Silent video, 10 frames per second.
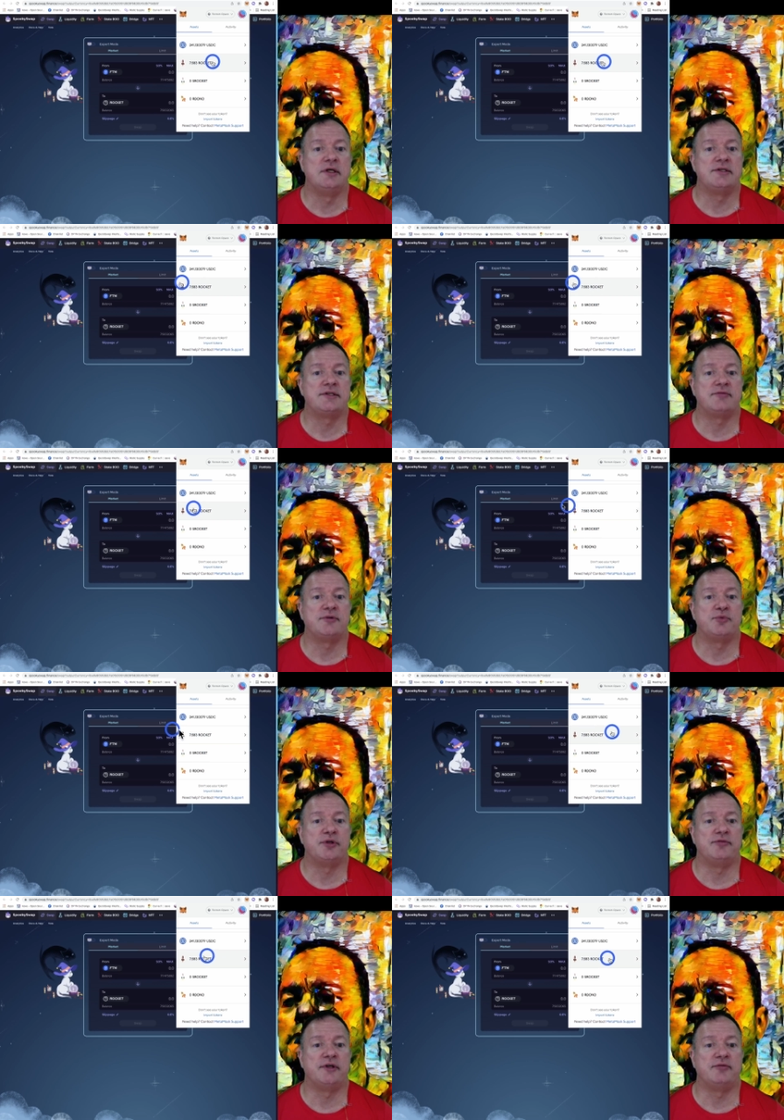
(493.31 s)

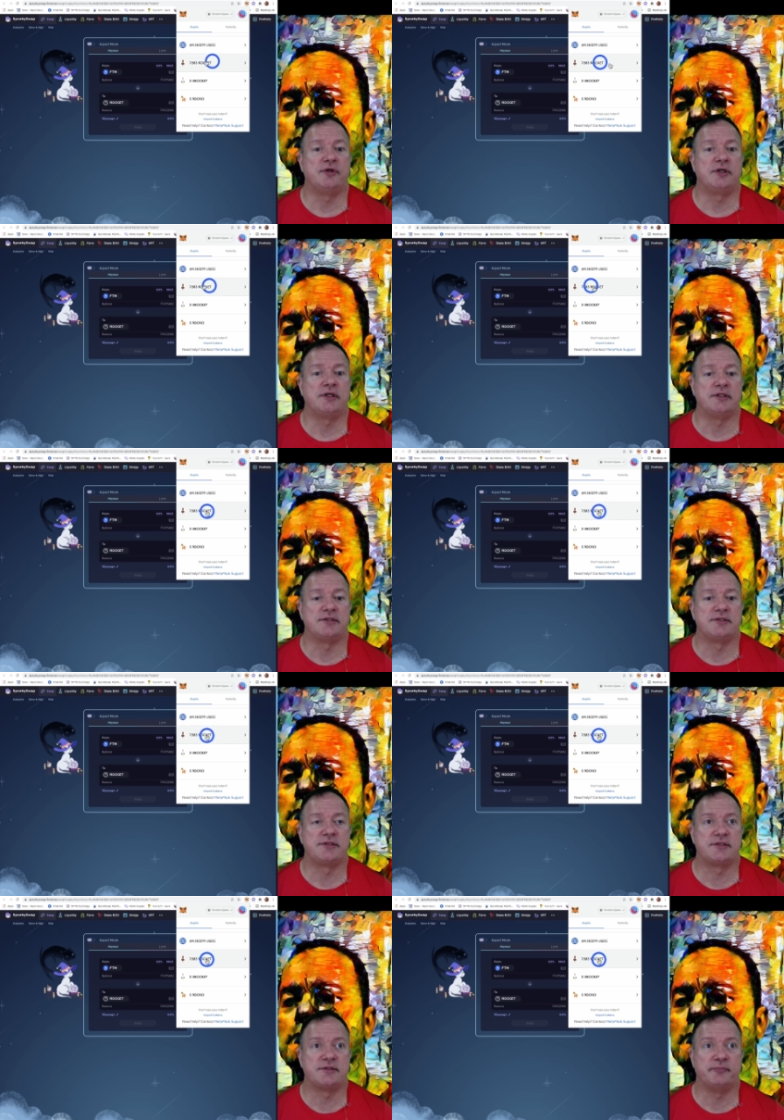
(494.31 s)
7.5
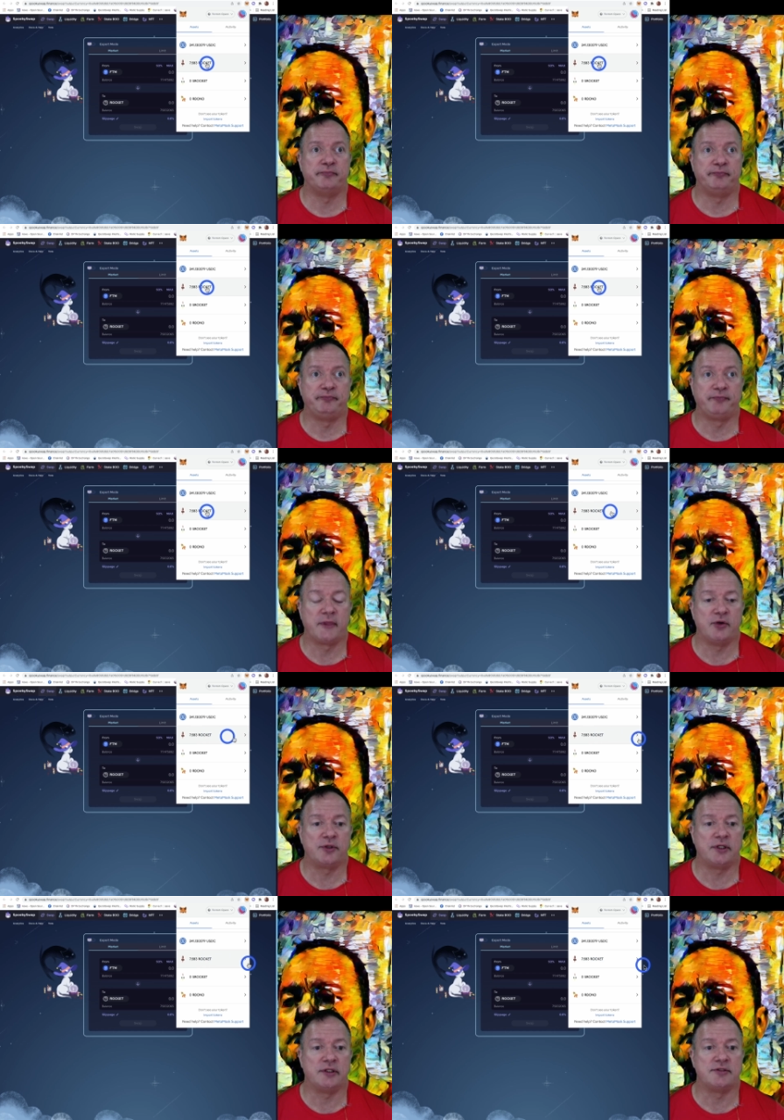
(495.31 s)
rockets.
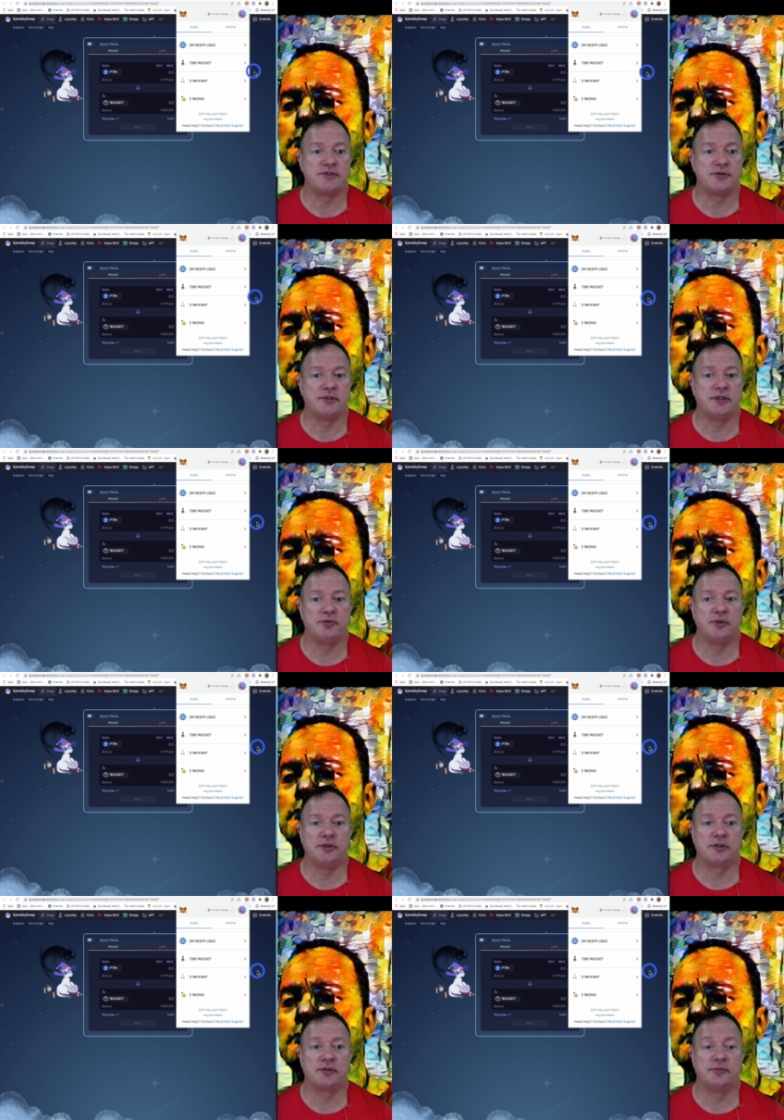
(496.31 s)
Okay, so that
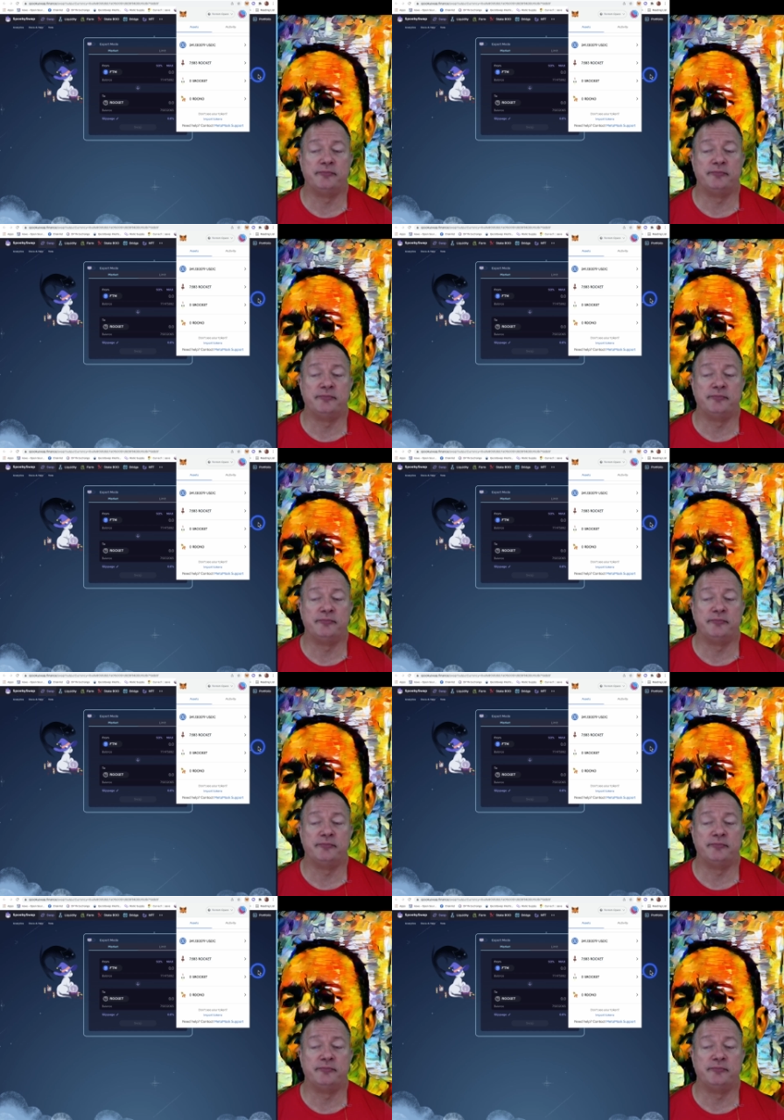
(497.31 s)
worked.